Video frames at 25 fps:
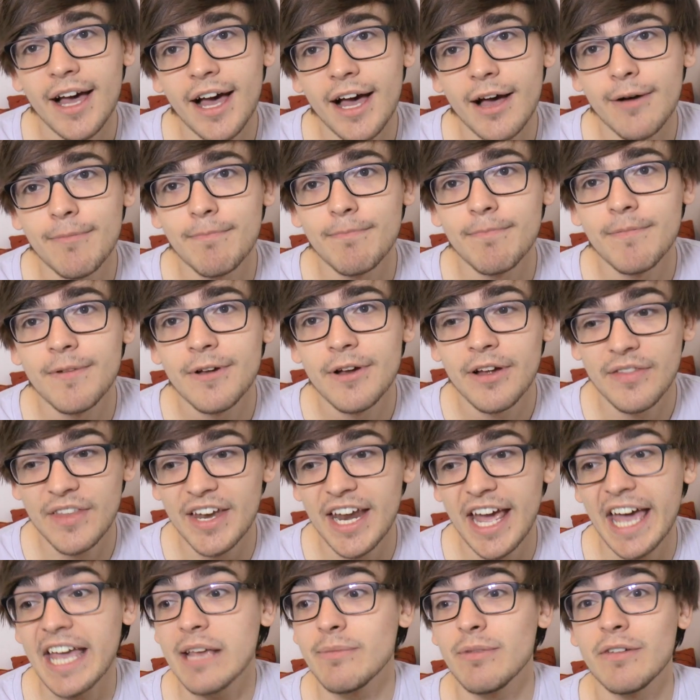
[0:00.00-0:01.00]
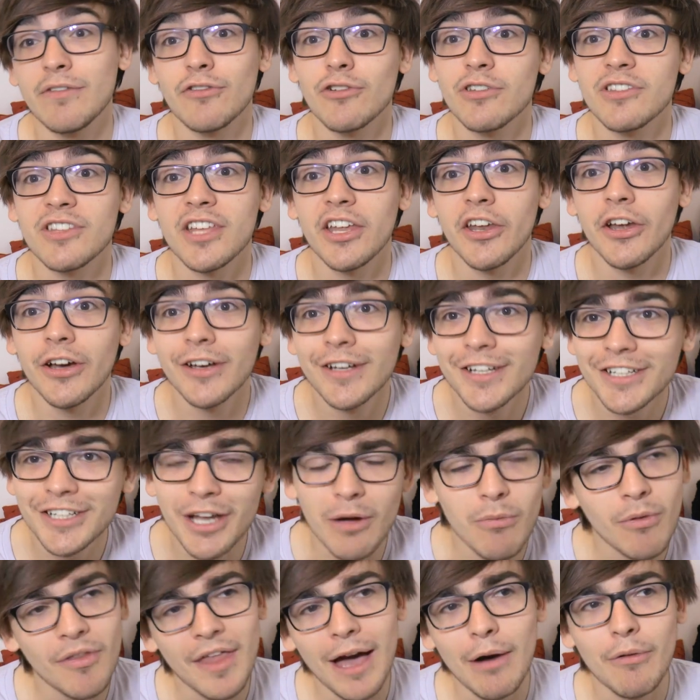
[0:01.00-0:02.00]
and then it ate me for his dinner.
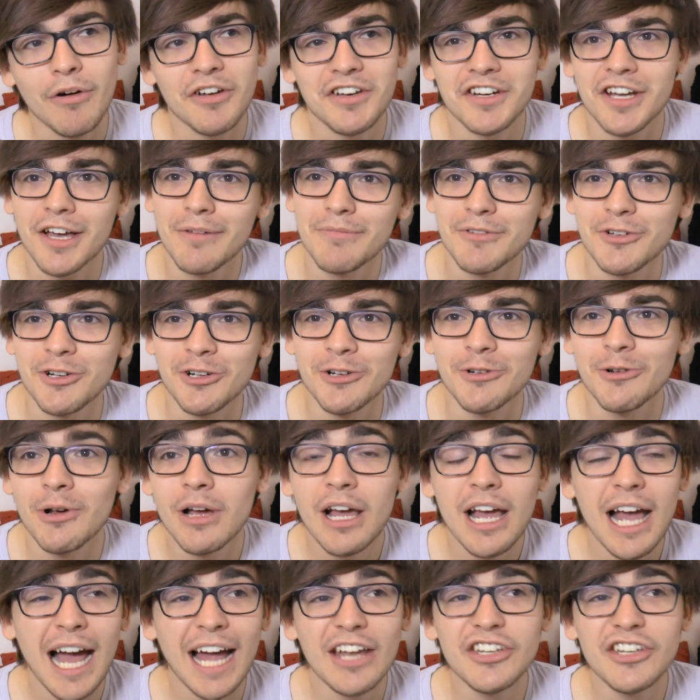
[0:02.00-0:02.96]
Don't want that one to come true.